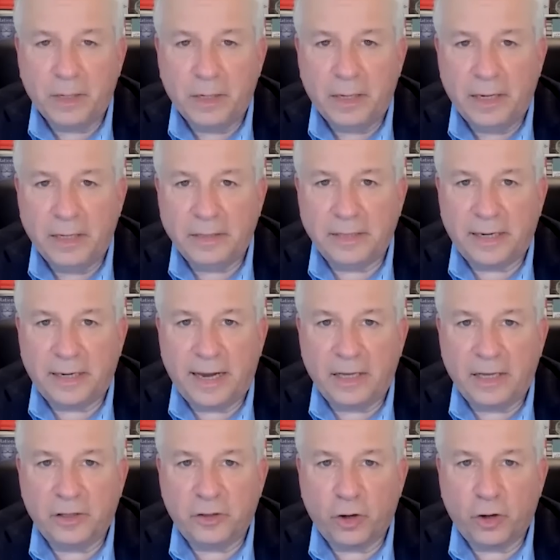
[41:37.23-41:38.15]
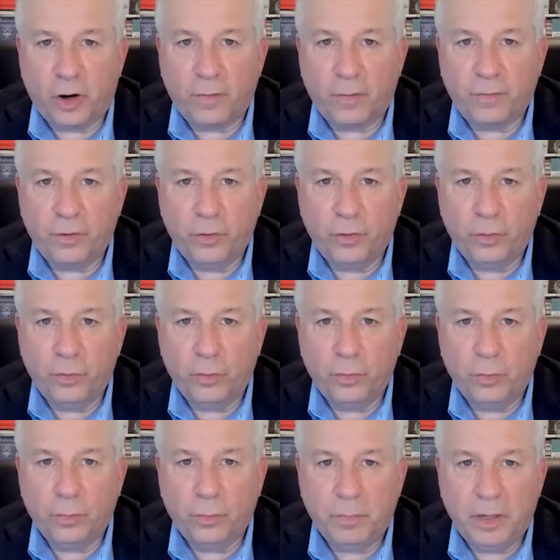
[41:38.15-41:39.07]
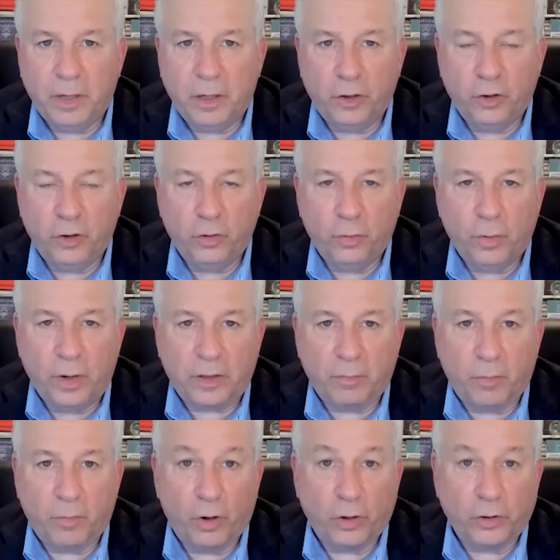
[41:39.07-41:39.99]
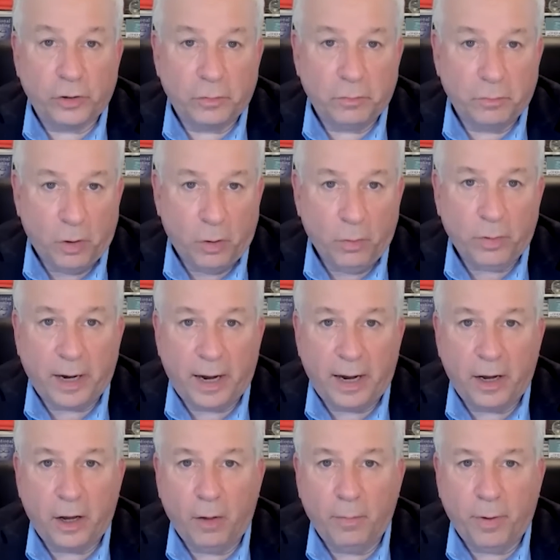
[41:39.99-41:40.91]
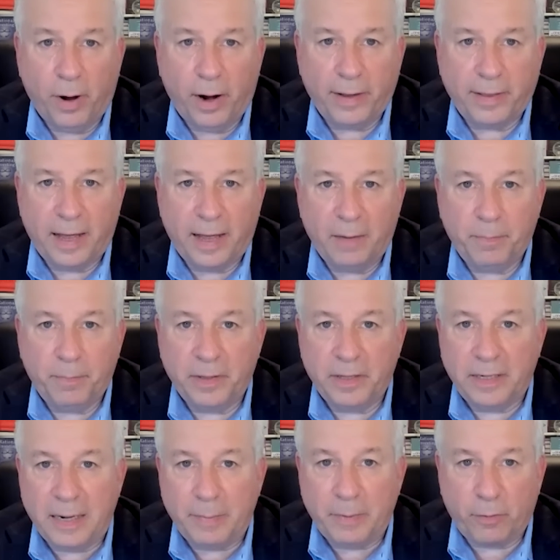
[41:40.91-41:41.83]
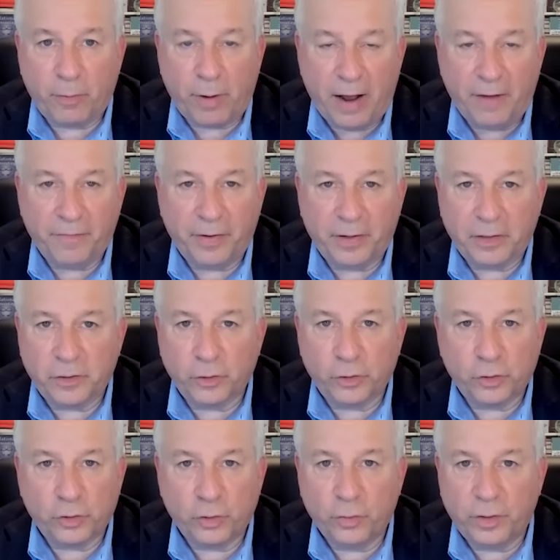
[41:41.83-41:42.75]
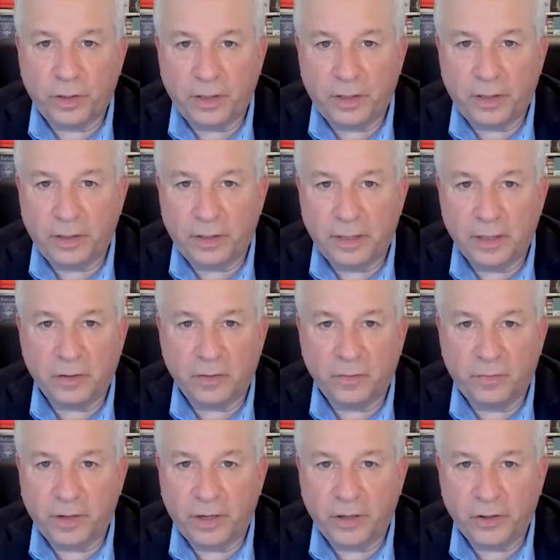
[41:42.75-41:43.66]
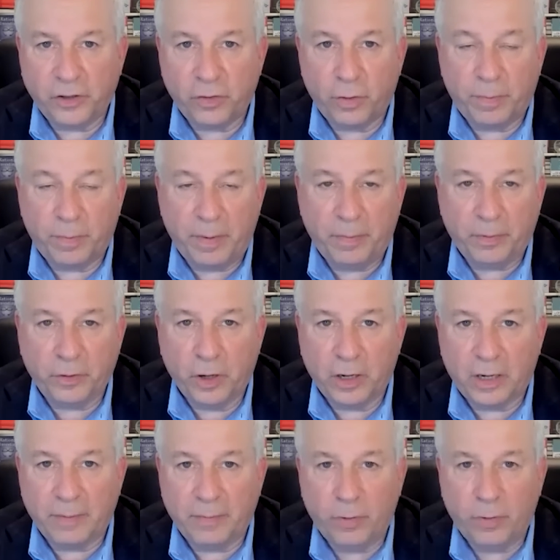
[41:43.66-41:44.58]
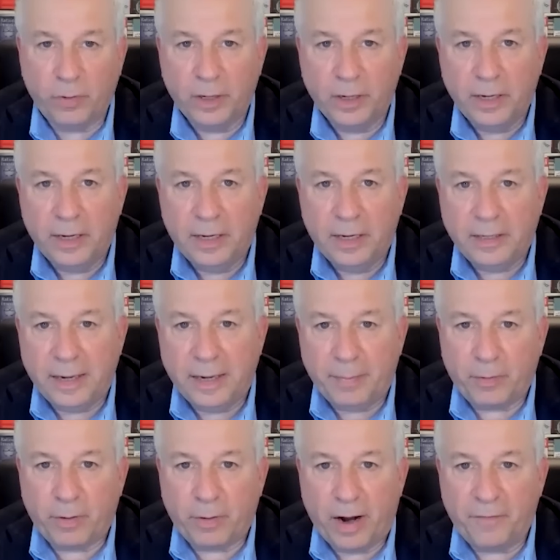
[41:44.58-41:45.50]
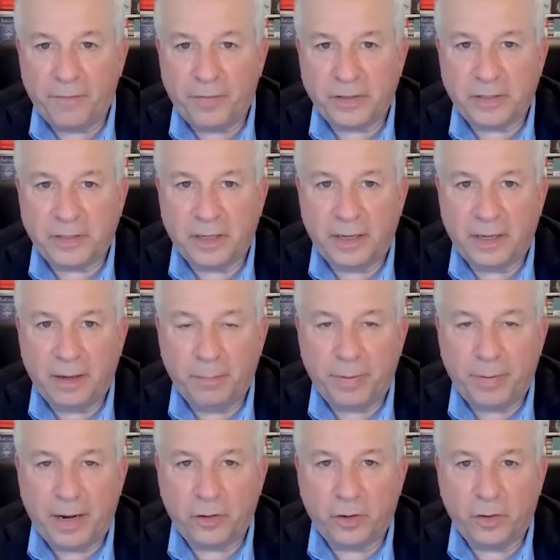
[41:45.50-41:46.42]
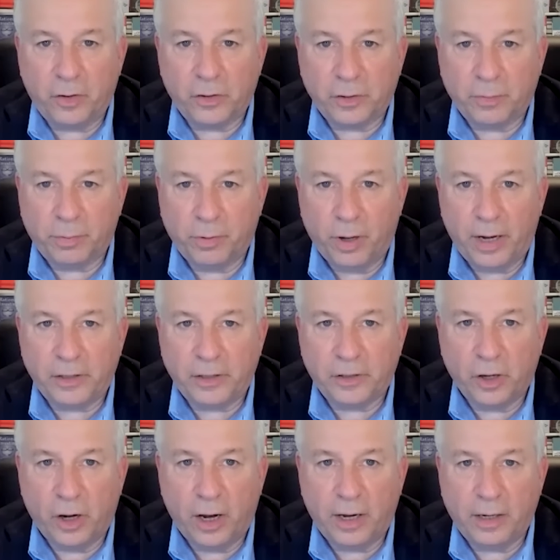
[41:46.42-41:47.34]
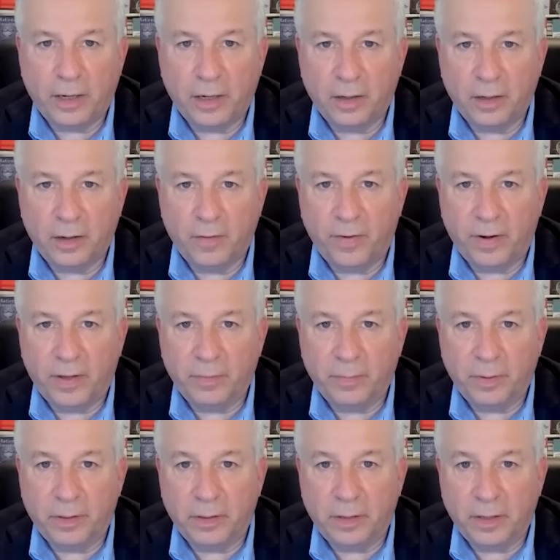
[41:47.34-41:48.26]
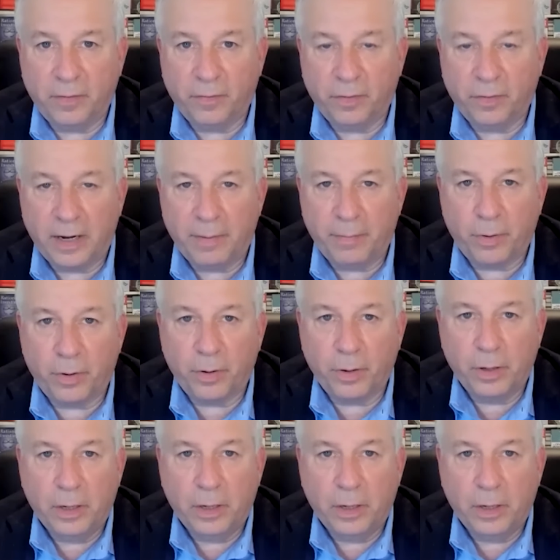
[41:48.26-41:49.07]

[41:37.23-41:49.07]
is against our view, me and you at the margin? Okay, I'll buy that. But the demographics are certainly disinflationary. People talk about demographics and the impact on the supply side and availability of labor.